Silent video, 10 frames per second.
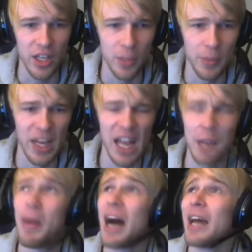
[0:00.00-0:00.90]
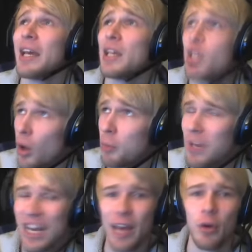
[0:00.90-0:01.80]
and you'd be like, my god,
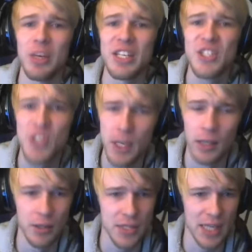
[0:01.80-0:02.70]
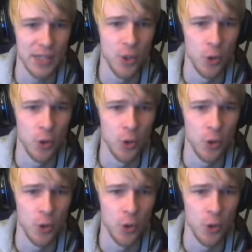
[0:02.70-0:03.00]
man, I wanna be as skilled as that